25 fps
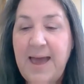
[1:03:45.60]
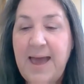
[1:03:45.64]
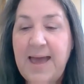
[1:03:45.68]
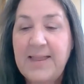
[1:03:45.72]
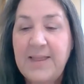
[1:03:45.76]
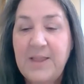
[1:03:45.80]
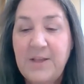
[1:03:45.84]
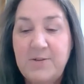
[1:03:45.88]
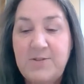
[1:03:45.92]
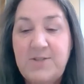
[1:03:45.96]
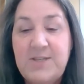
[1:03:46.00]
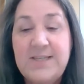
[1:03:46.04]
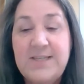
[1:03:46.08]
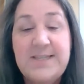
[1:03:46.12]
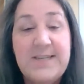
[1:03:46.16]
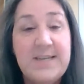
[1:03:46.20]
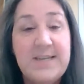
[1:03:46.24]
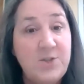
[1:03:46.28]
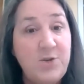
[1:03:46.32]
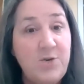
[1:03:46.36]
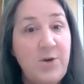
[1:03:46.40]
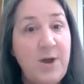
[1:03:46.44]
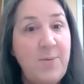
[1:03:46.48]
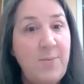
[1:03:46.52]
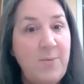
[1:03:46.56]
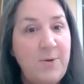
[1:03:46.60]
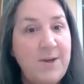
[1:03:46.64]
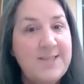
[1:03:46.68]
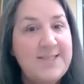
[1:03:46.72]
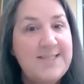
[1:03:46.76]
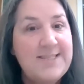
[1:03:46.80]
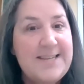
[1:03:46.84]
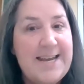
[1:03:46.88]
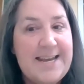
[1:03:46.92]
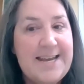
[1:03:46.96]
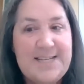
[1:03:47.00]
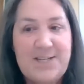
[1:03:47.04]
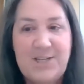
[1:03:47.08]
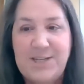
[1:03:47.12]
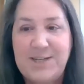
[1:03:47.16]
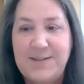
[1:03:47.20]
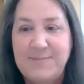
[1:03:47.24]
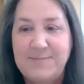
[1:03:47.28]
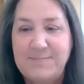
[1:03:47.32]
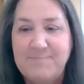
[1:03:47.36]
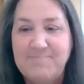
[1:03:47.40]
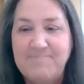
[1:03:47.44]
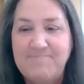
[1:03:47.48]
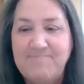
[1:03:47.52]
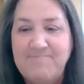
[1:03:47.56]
And Lucy says, great presentation.